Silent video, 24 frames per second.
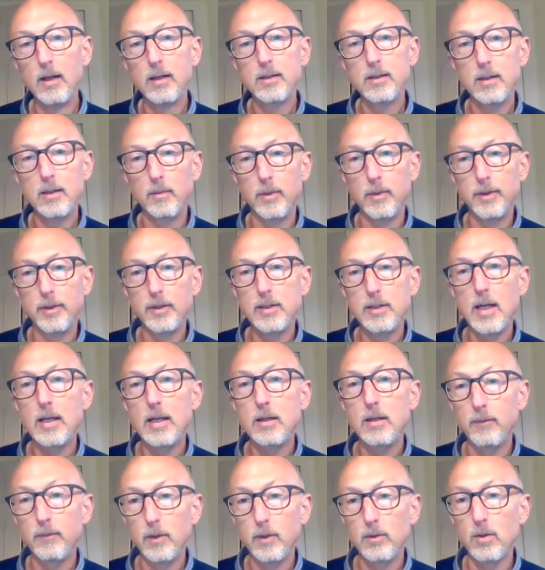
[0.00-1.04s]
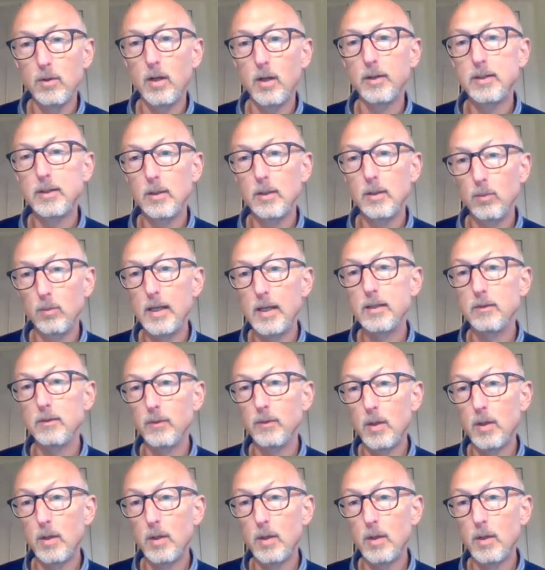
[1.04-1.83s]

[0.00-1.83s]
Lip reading: some of the taken for granted ways of